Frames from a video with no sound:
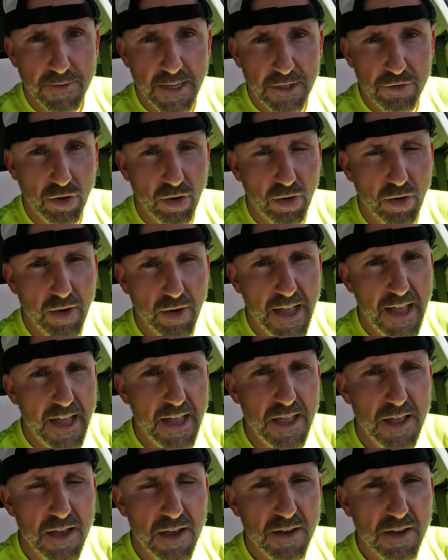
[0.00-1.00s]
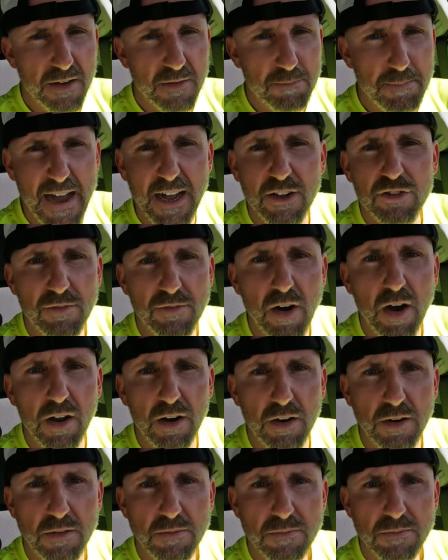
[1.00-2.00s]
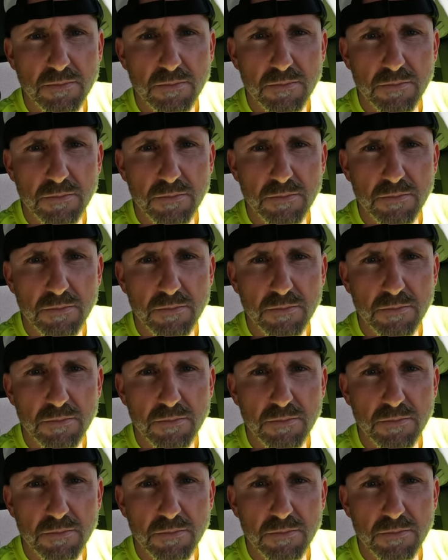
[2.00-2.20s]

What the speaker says: that's all a badge of honor,